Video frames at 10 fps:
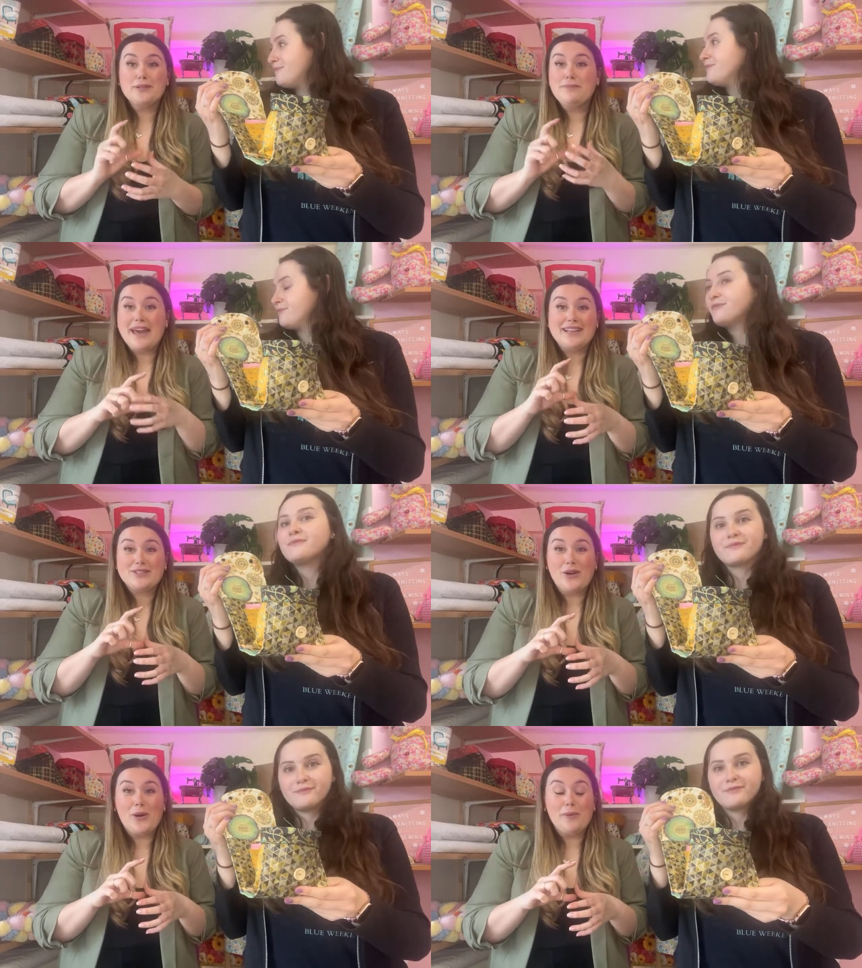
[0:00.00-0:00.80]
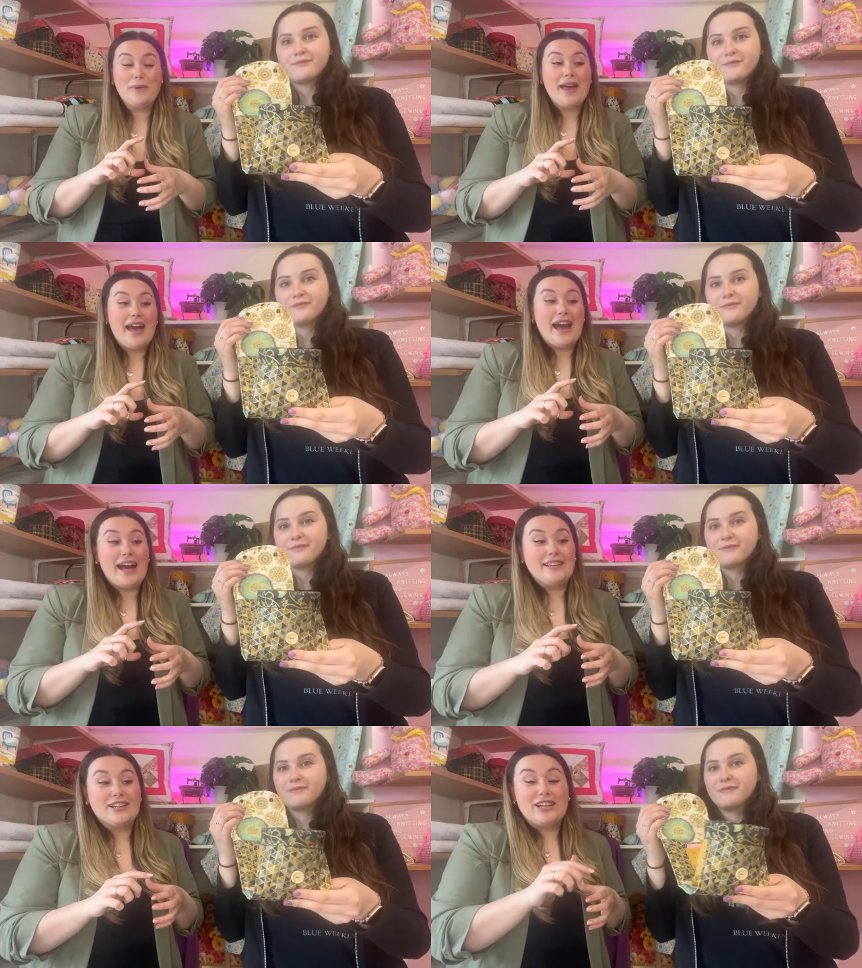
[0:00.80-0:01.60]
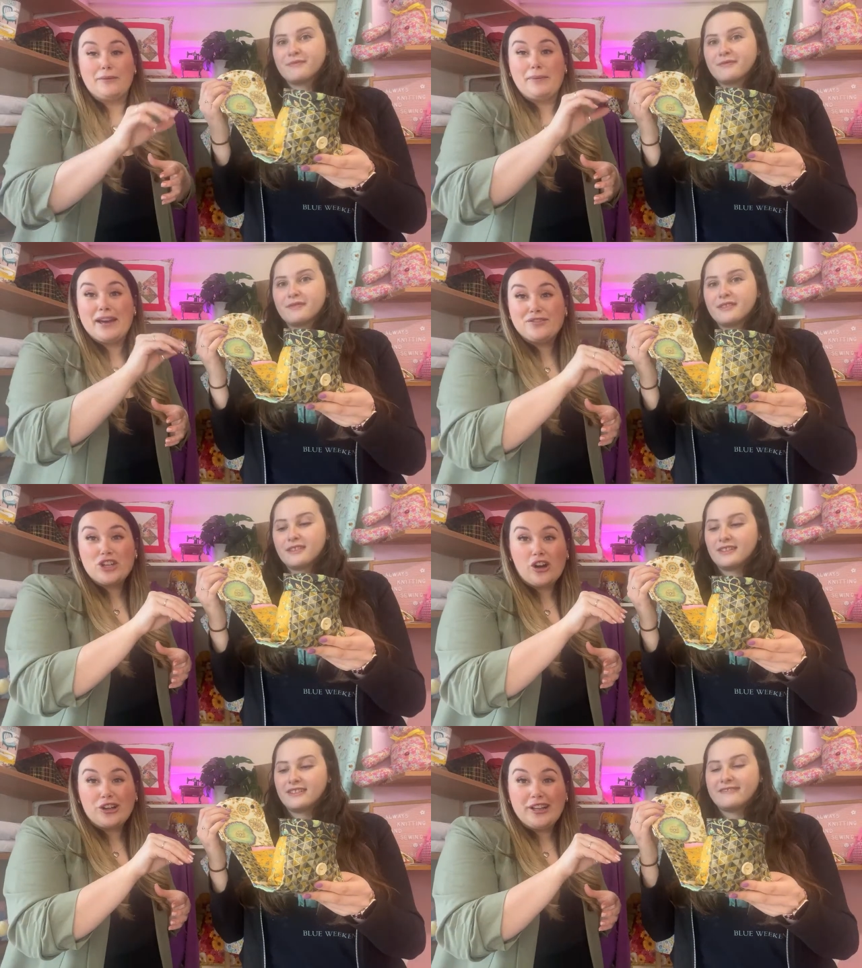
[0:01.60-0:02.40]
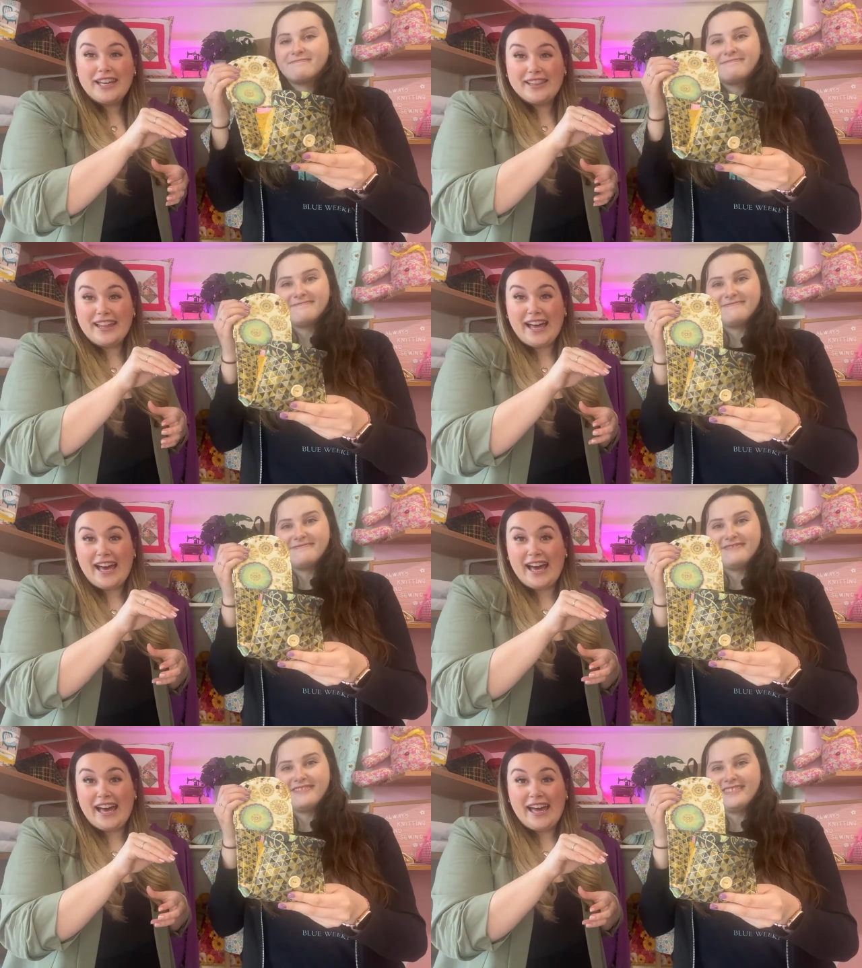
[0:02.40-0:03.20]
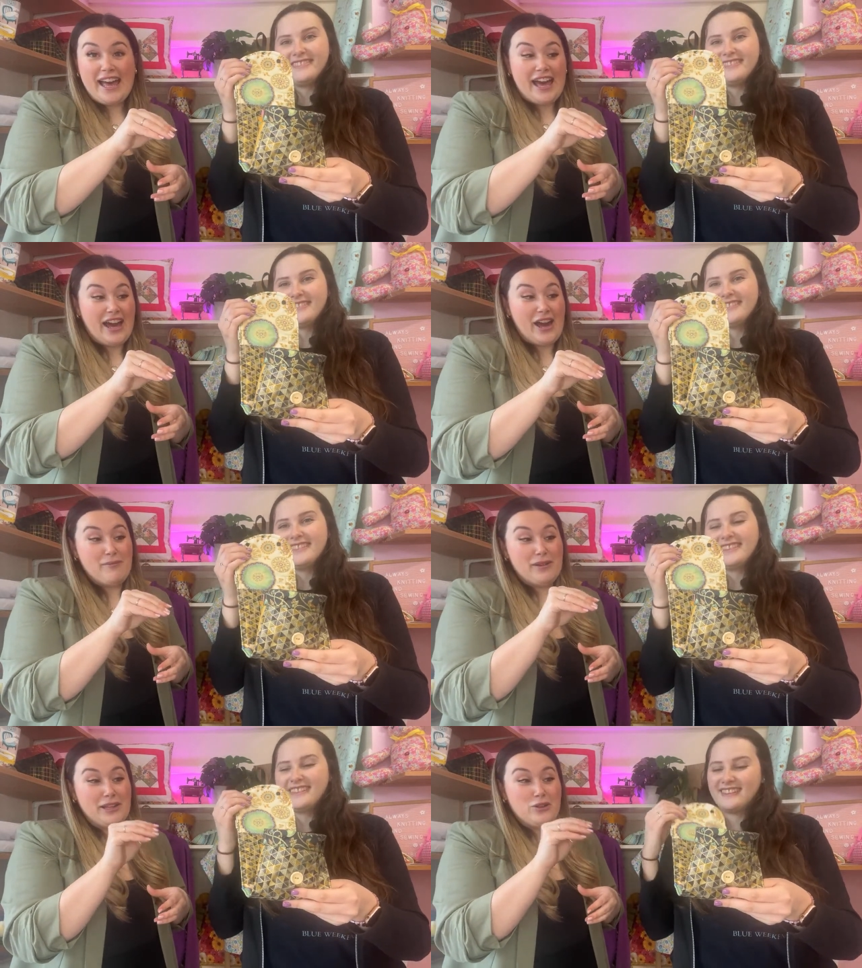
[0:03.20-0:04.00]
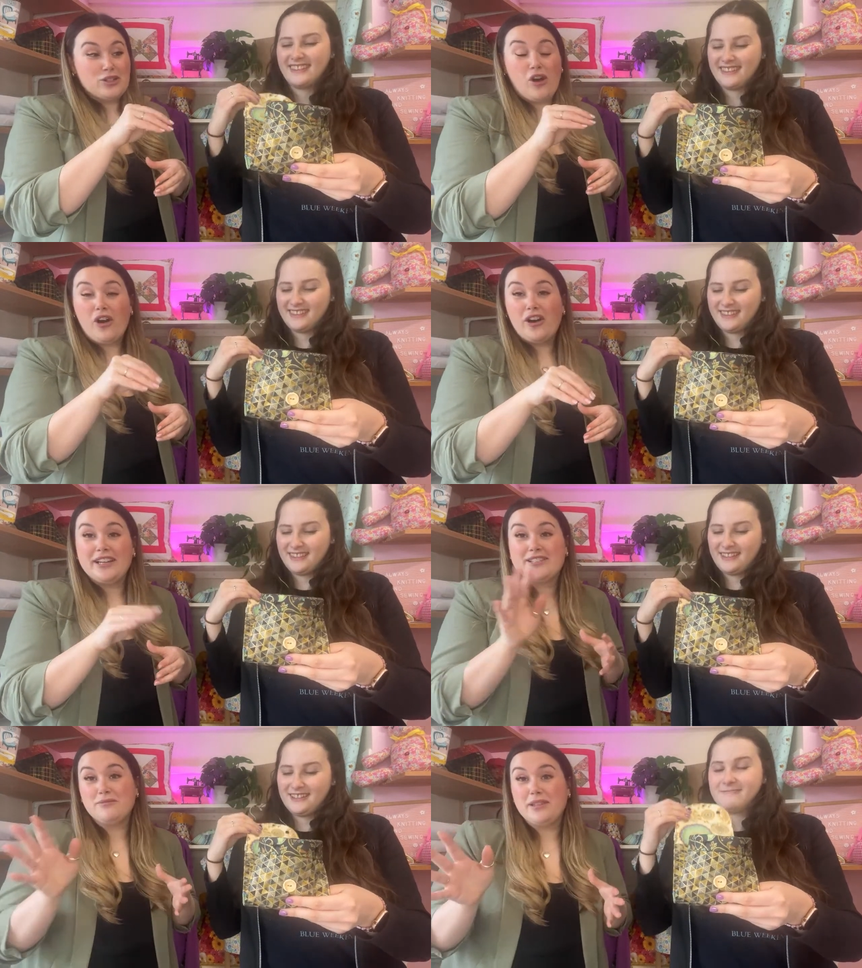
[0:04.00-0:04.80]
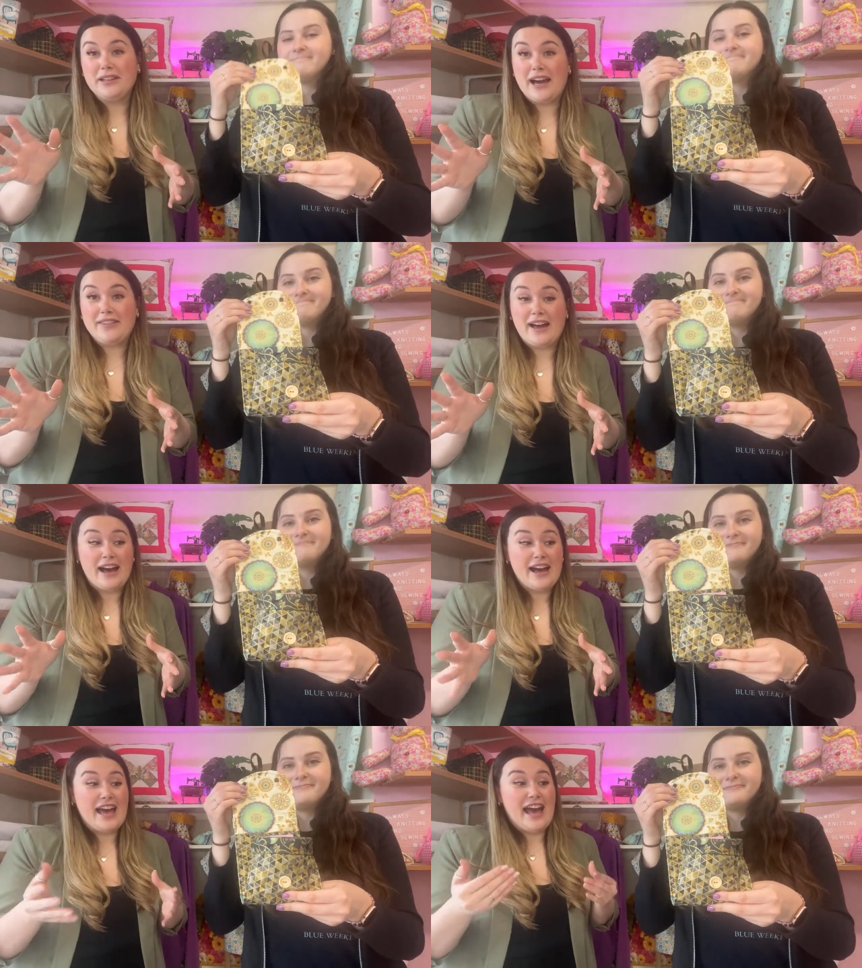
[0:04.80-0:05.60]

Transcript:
Speaker 1: space cup and they could have a bit of chocolate in there um, a little toy, something like that.